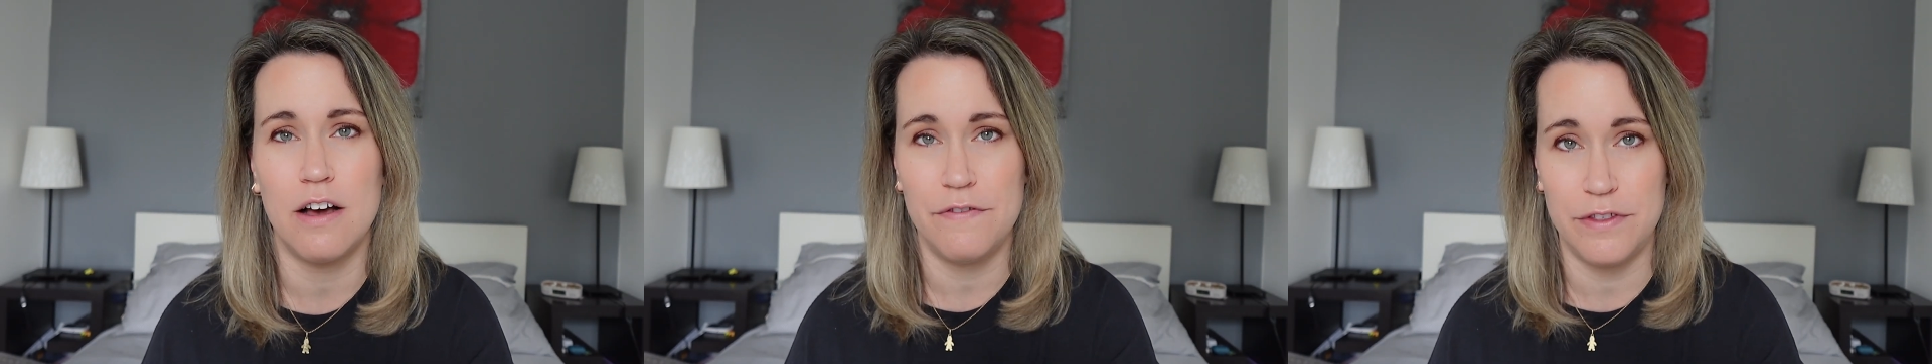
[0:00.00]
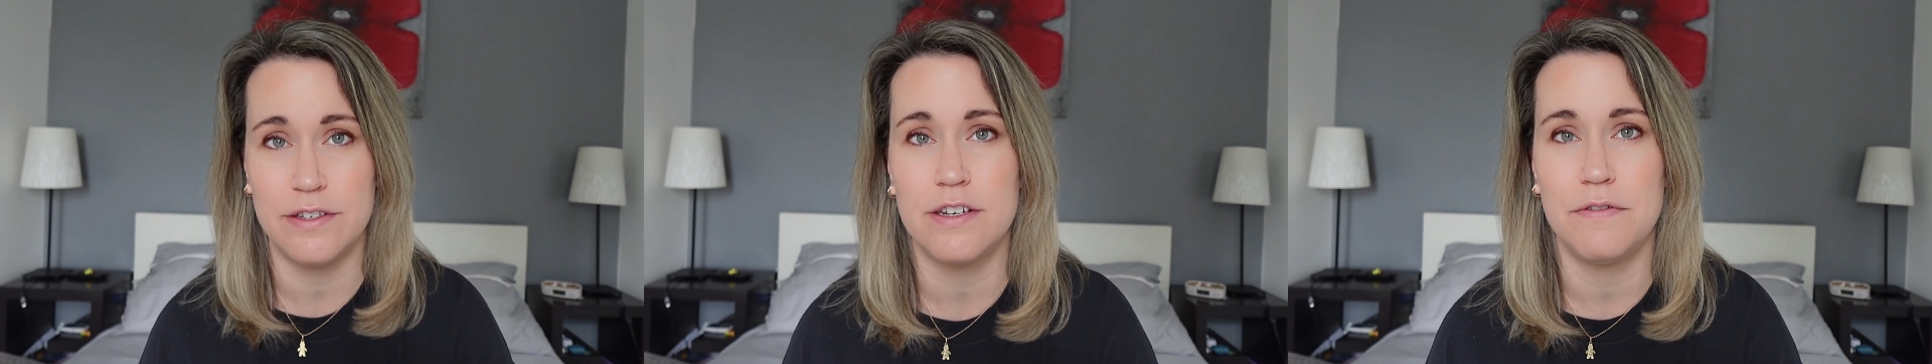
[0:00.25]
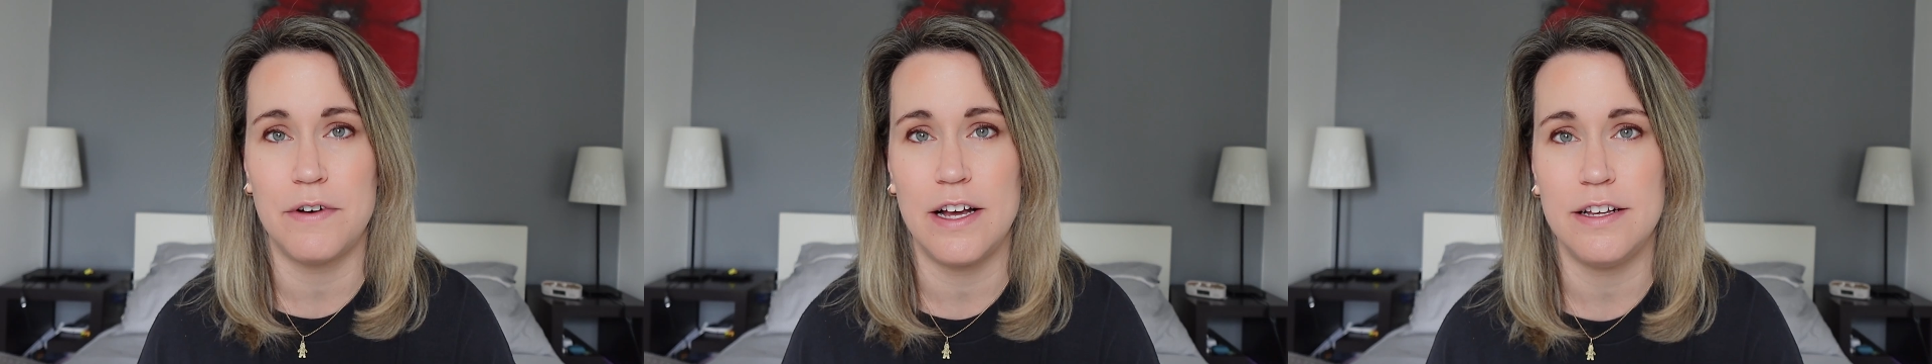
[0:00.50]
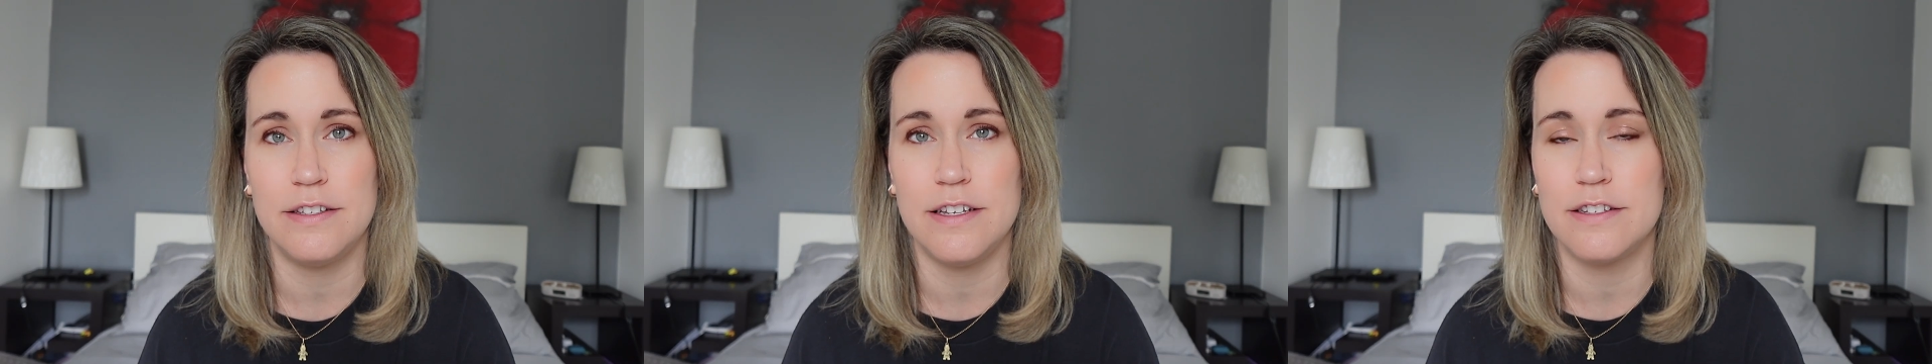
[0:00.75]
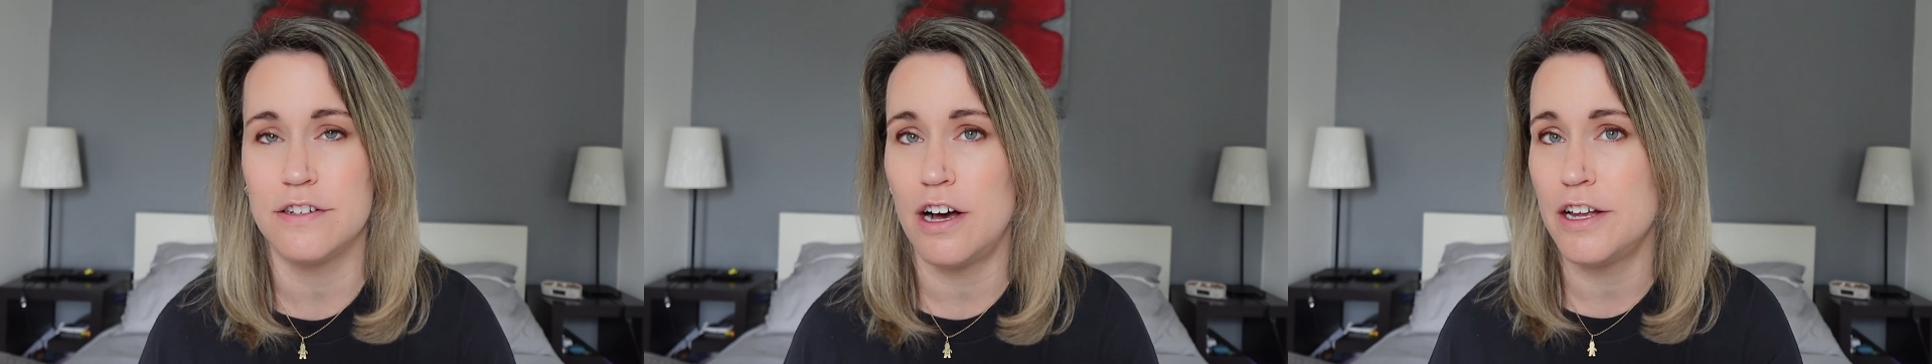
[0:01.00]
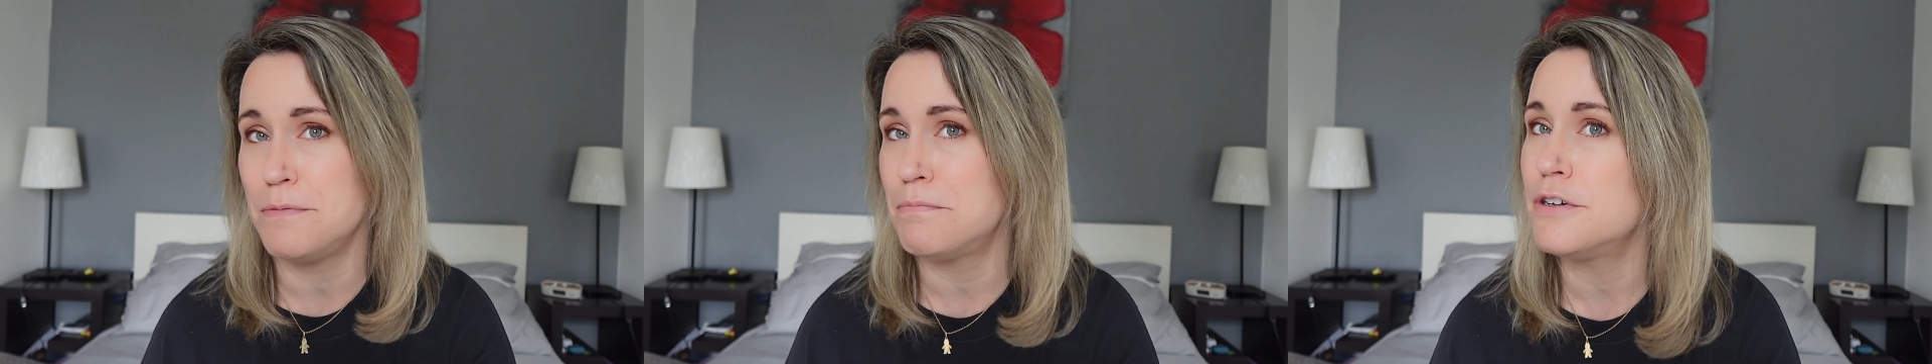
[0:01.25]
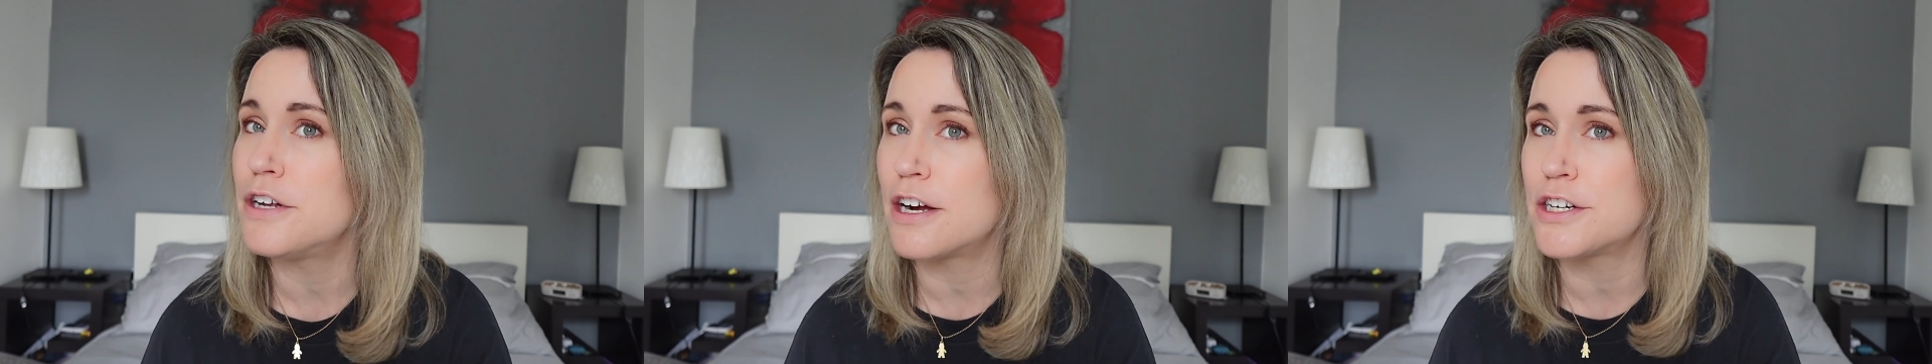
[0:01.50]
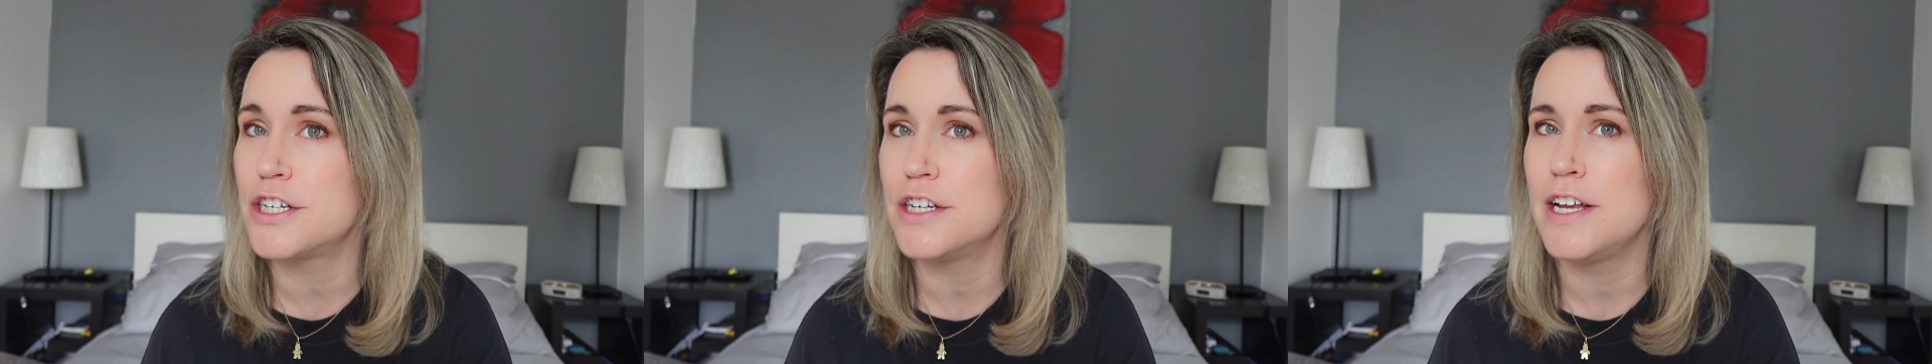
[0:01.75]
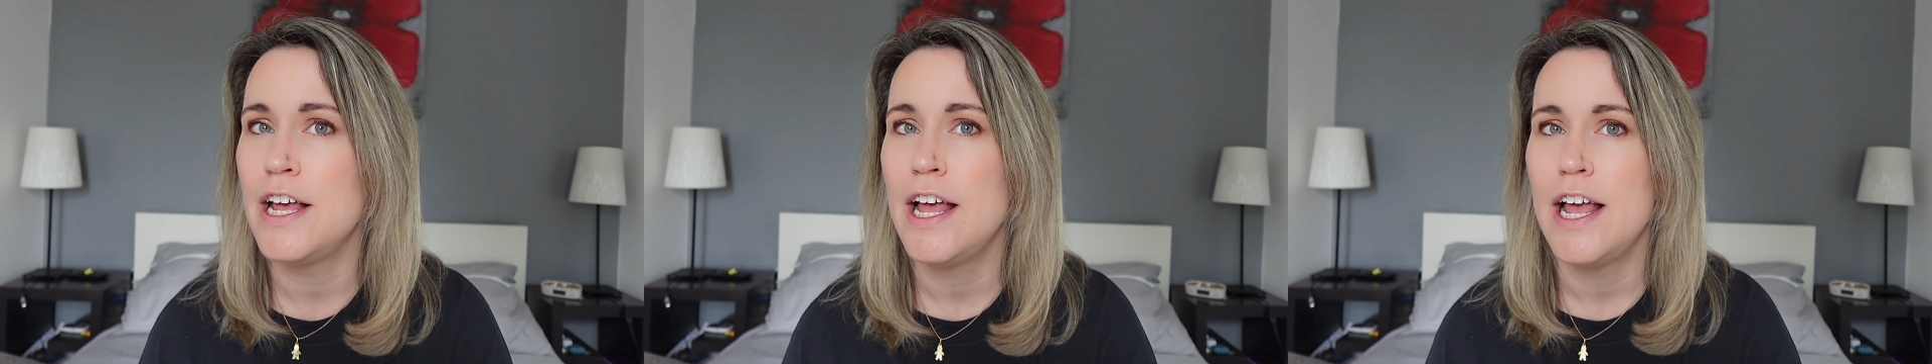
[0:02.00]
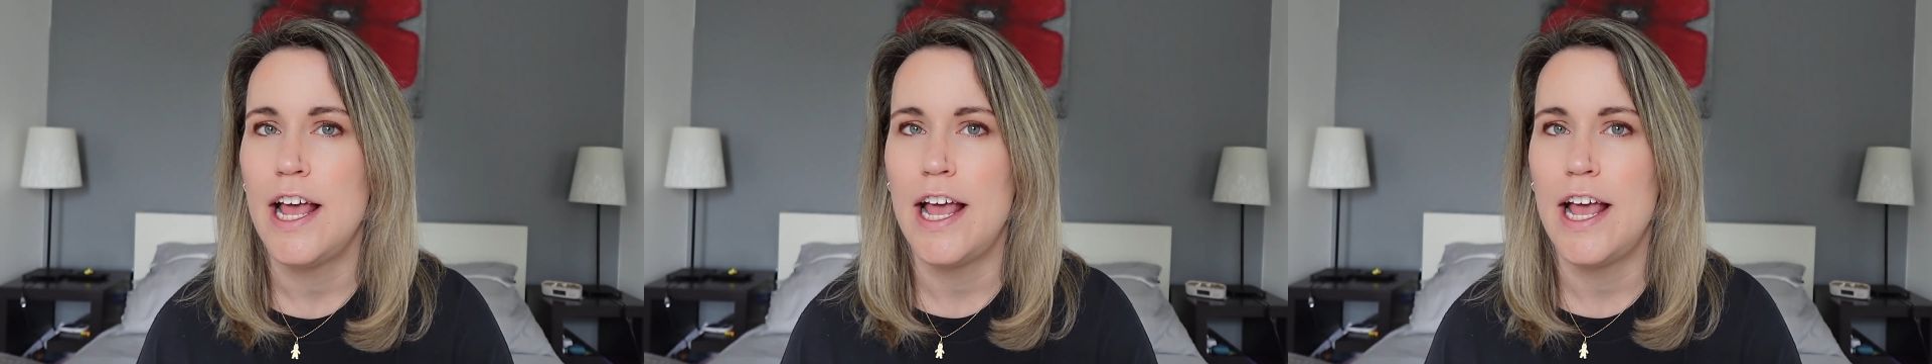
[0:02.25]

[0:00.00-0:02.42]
of this device. It's not in production.